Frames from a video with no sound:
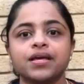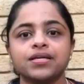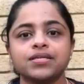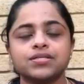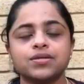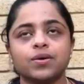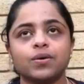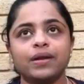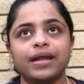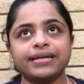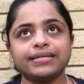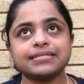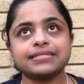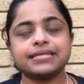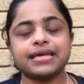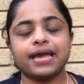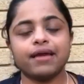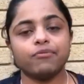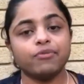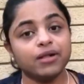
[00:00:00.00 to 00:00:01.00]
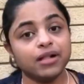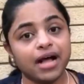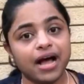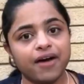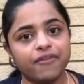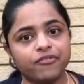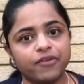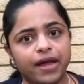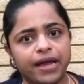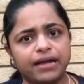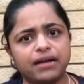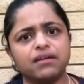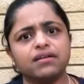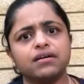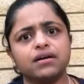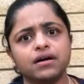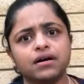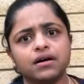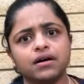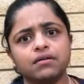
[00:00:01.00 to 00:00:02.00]
So let's say we'll have like
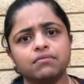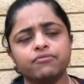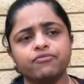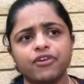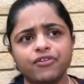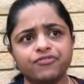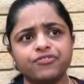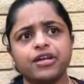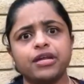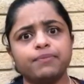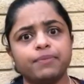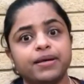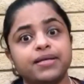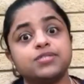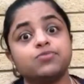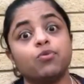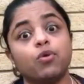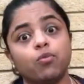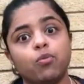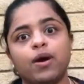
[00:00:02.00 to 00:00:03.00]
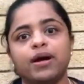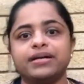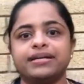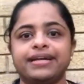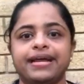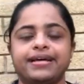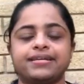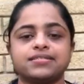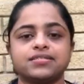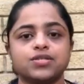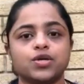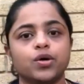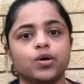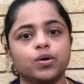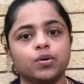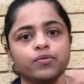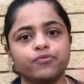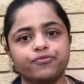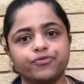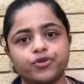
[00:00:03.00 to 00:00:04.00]
15 minutes for one text.
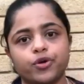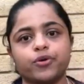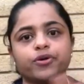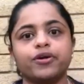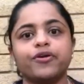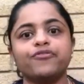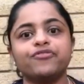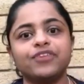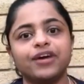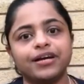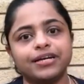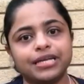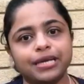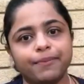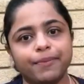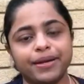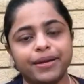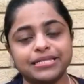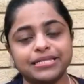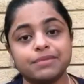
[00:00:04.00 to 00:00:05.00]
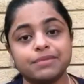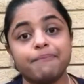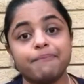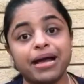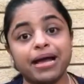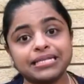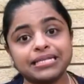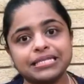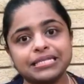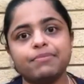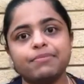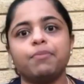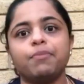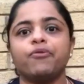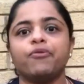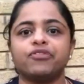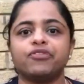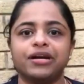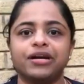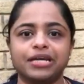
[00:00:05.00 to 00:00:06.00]
So total of 30 minutes, maximum
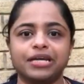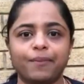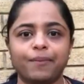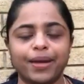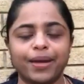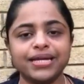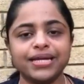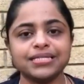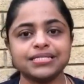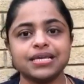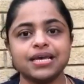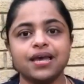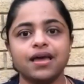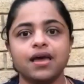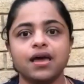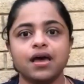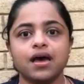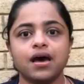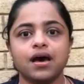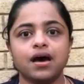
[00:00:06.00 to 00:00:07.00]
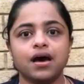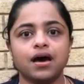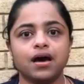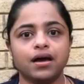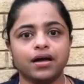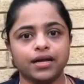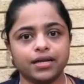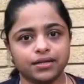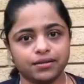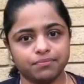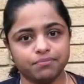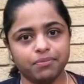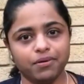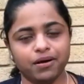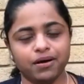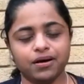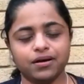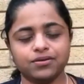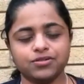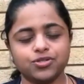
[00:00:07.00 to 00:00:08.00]
of 30 minutes
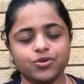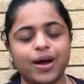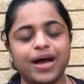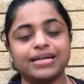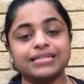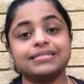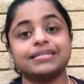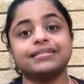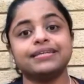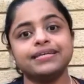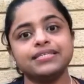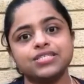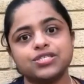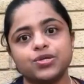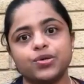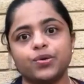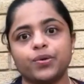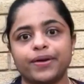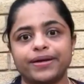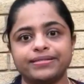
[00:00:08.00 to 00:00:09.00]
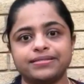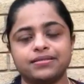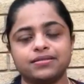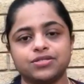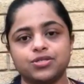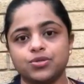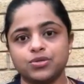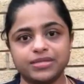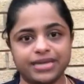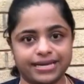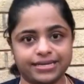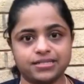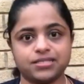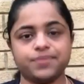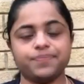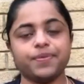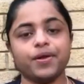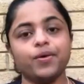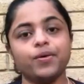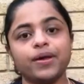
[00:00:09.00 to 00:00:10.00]
to answer these two
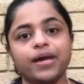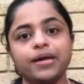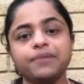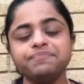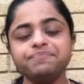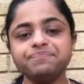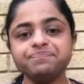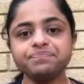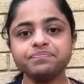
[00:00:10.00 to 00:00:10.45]
texts. Okay.